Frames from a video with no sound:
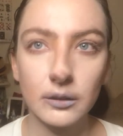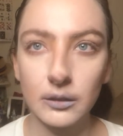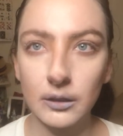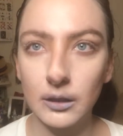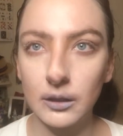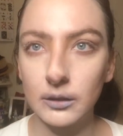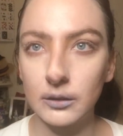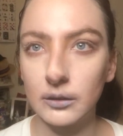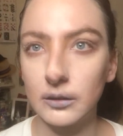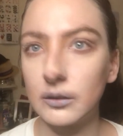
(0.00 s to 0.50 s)

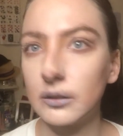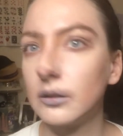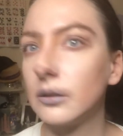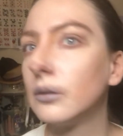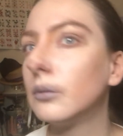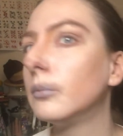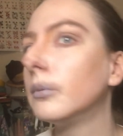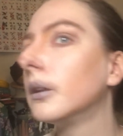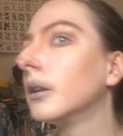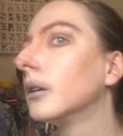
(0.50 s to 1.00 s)
That looks a little
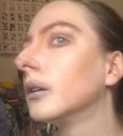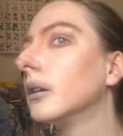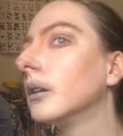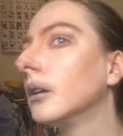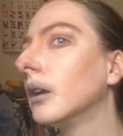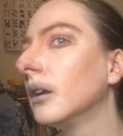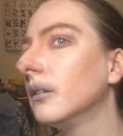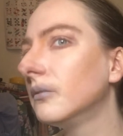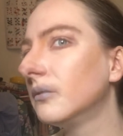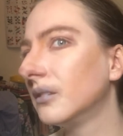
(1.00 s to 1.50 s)
better.
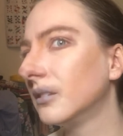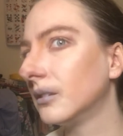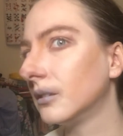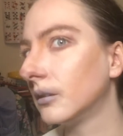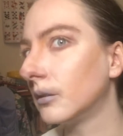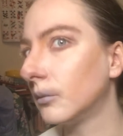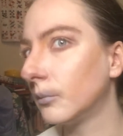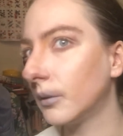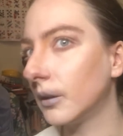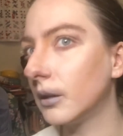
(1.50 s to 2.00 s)
I feel a
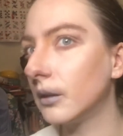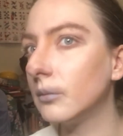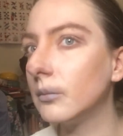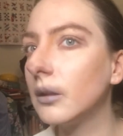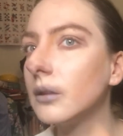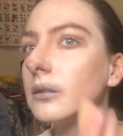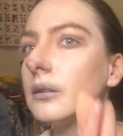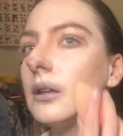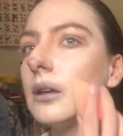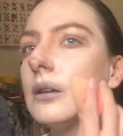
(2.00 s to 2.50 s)
little better
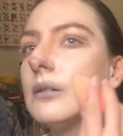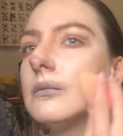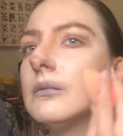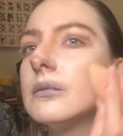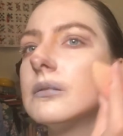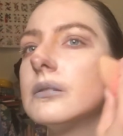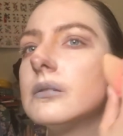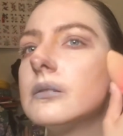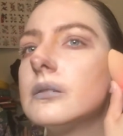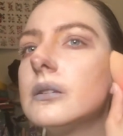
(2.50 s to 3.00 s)
about that with
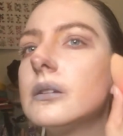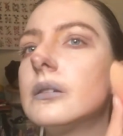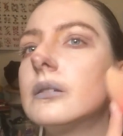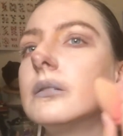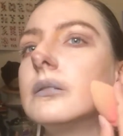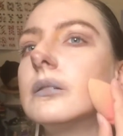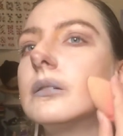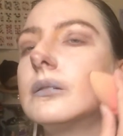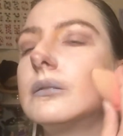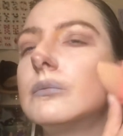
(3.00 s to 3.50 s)
just like a
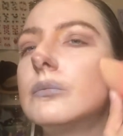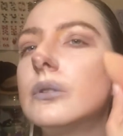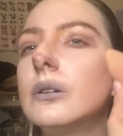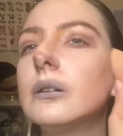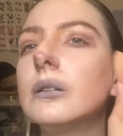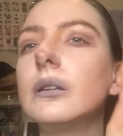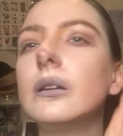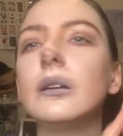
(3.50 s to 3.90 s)
little more